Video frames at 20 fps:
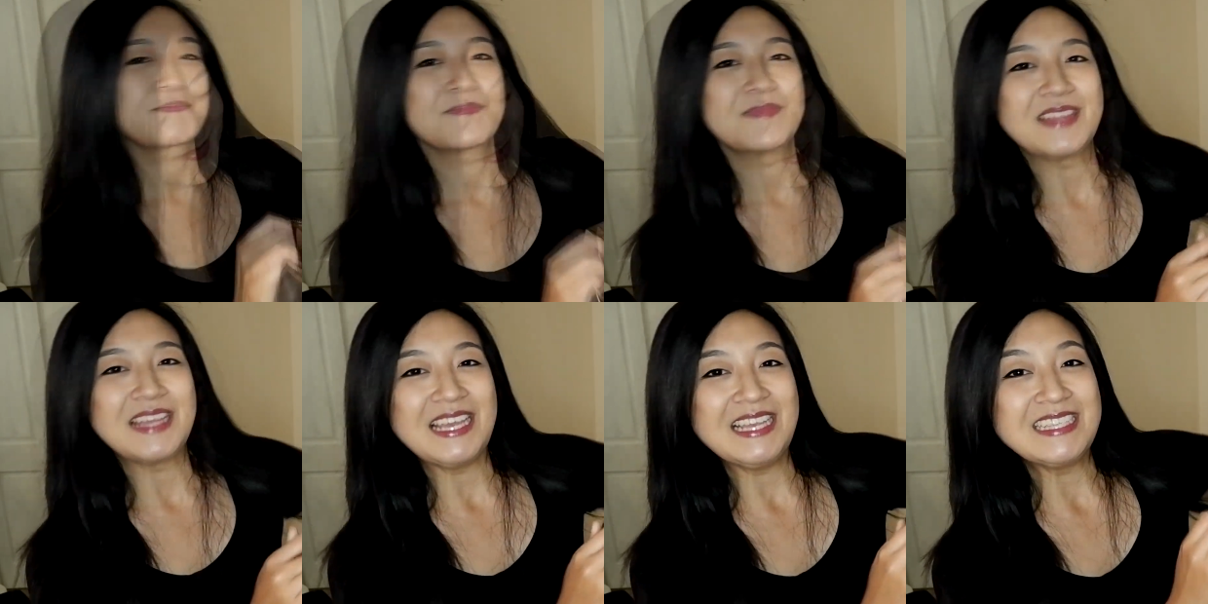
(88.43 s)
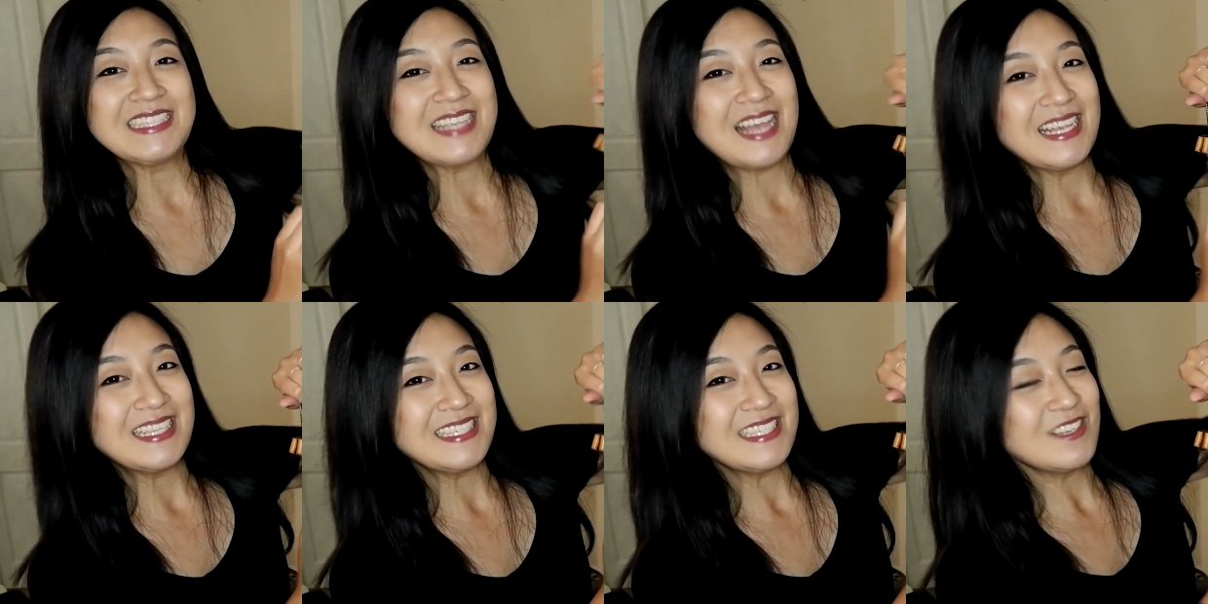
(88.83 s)
The
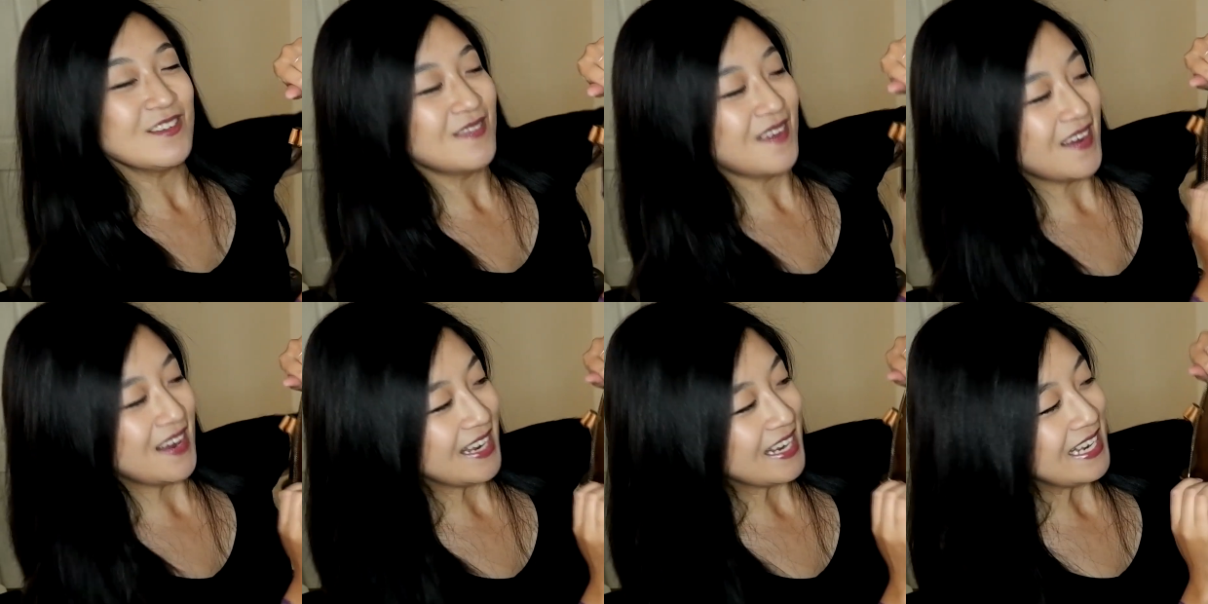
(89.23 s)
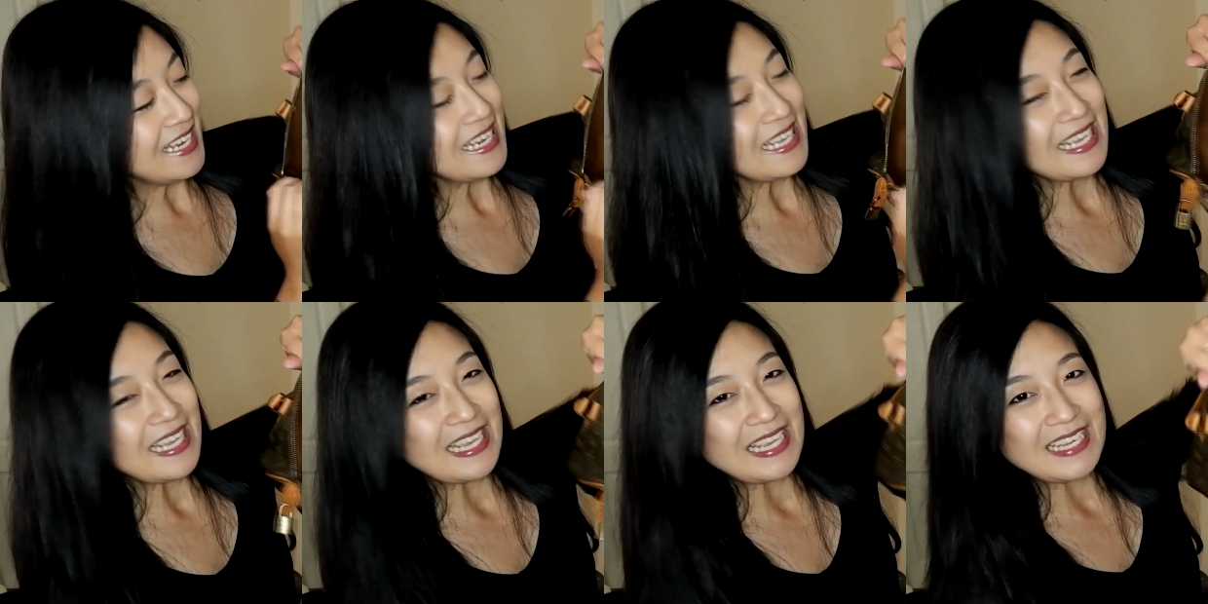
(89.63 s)
inside's still very
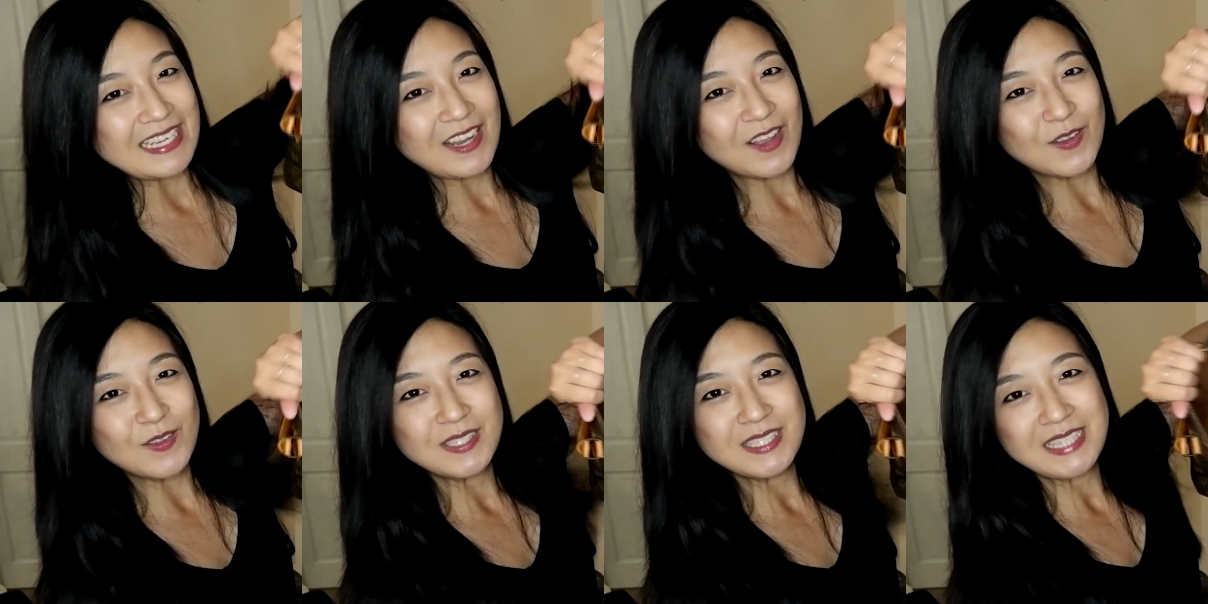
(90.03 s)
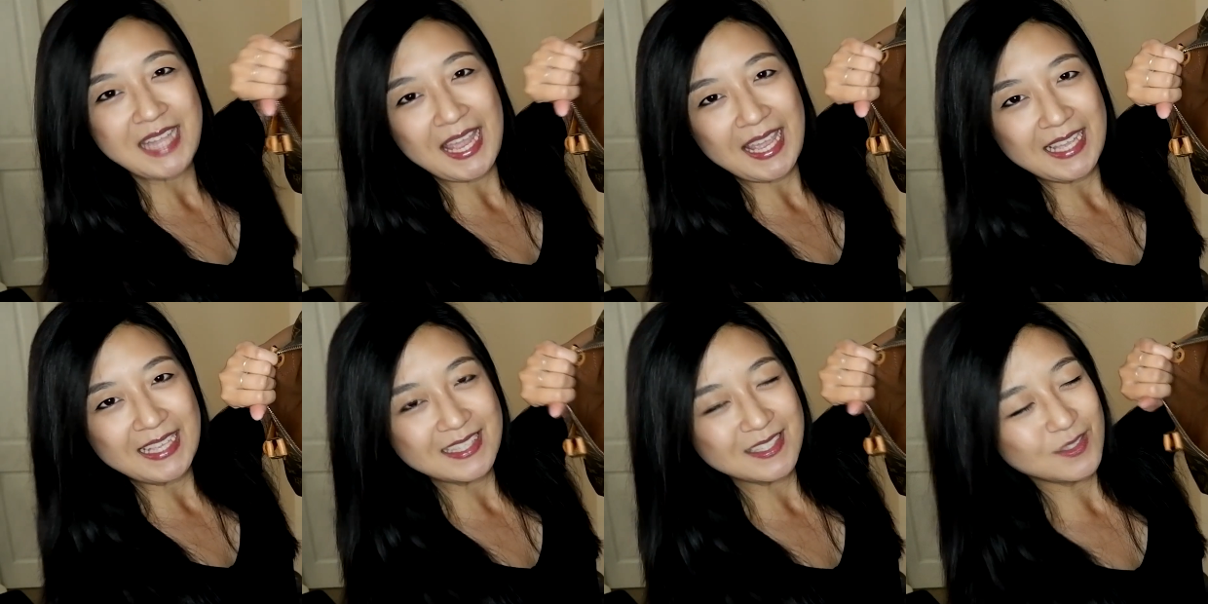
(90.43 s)
clean, no
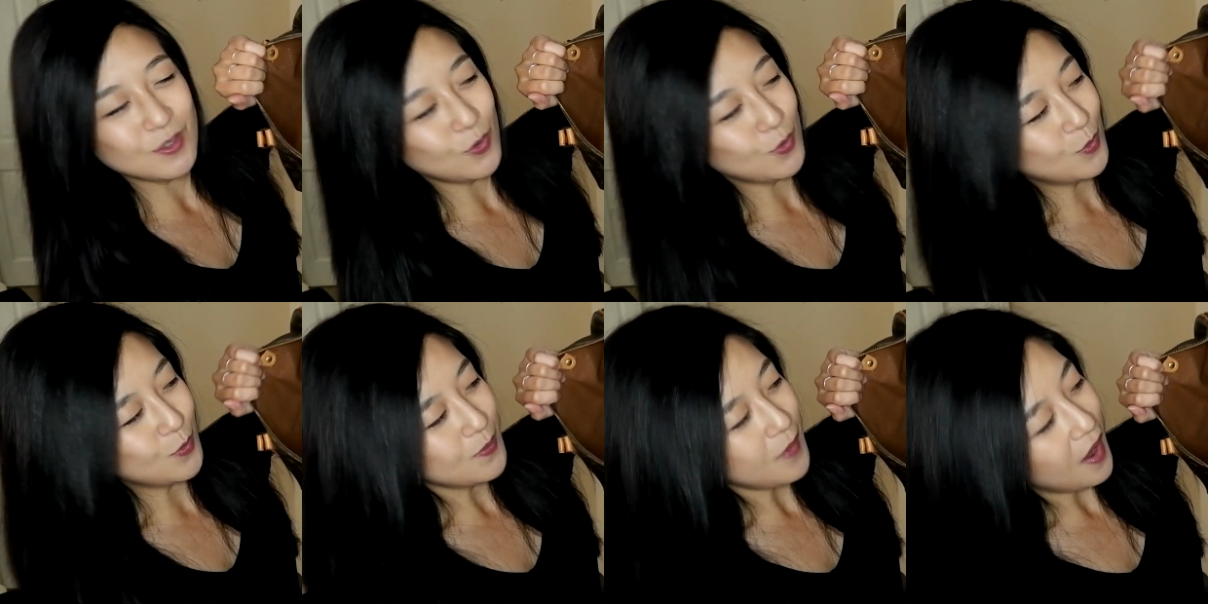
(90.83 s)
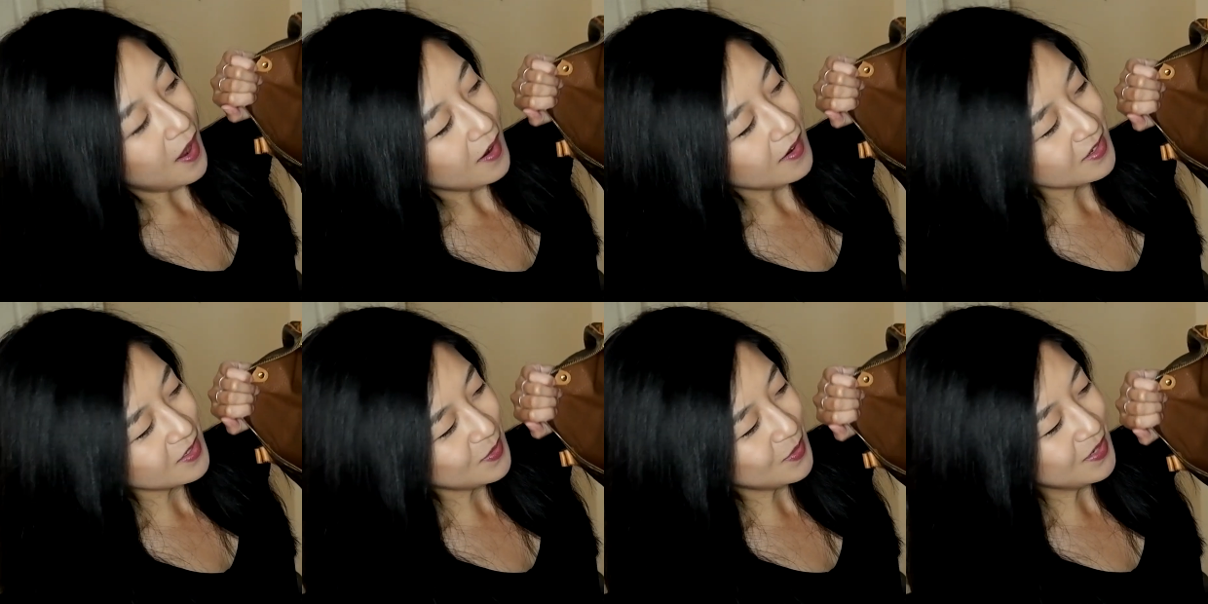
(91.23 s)
stains or
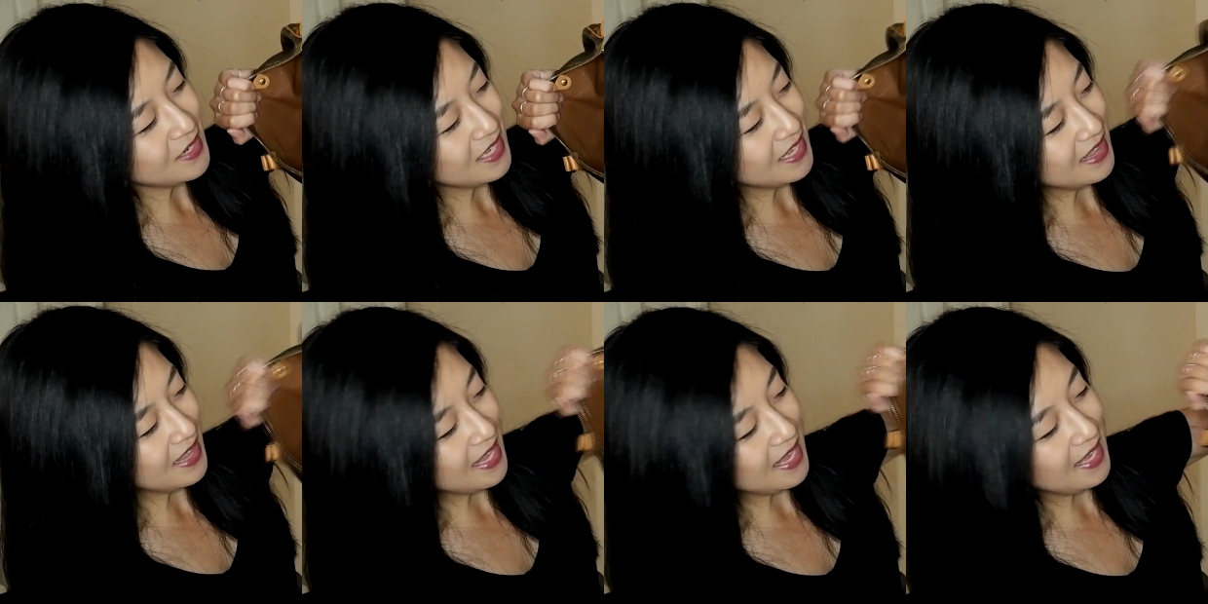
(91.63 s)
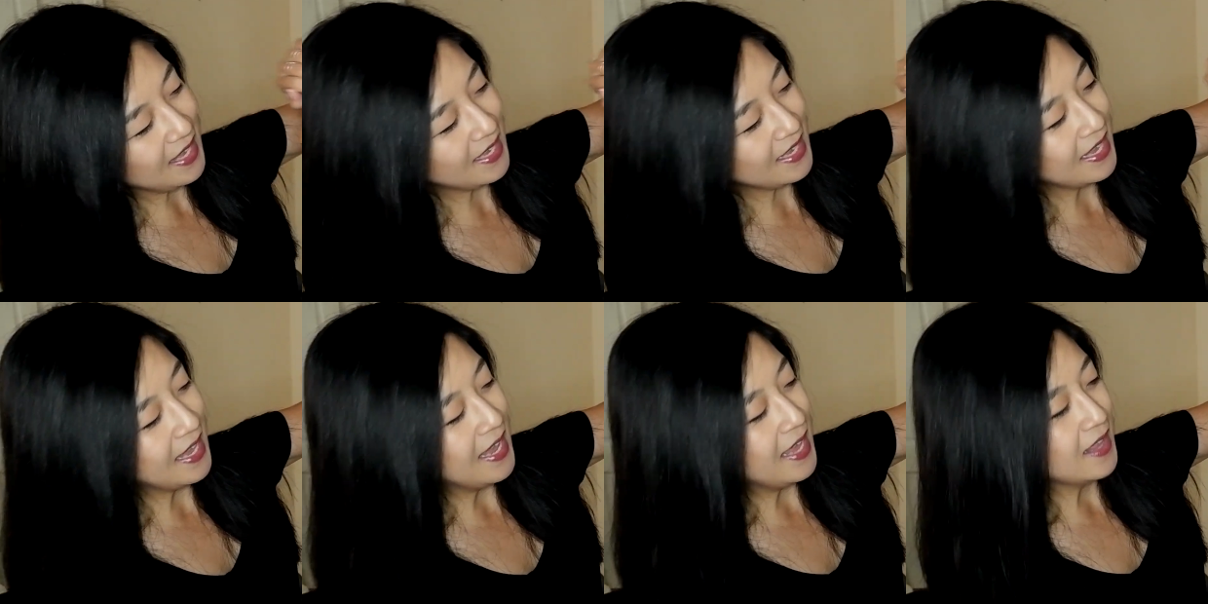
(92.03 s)
marks or
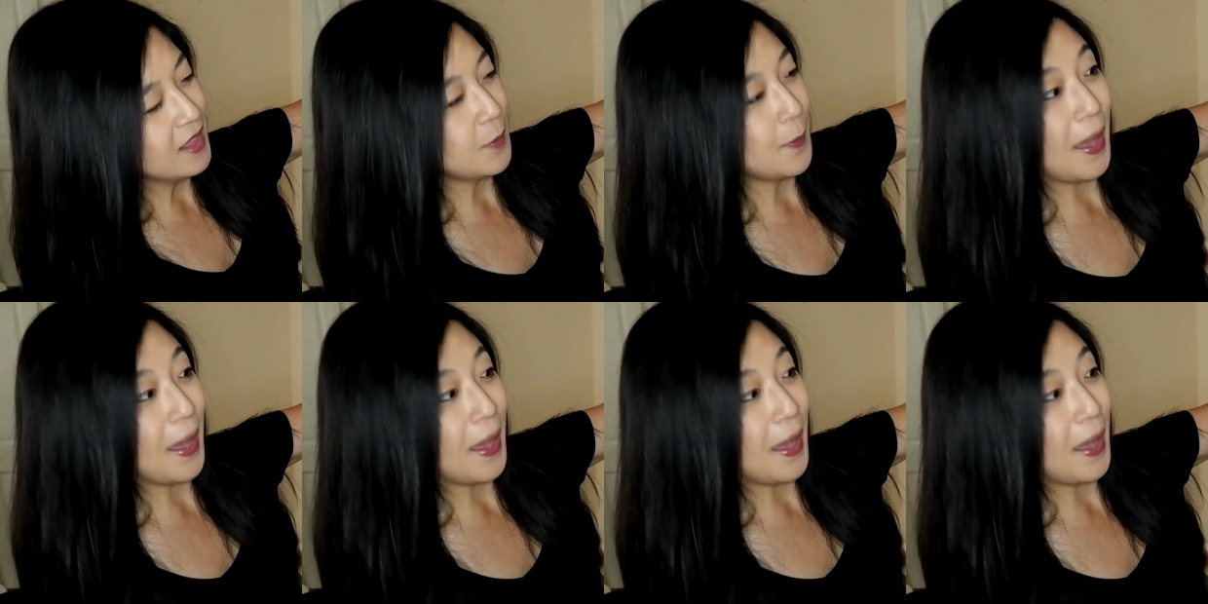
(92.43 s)
anything. The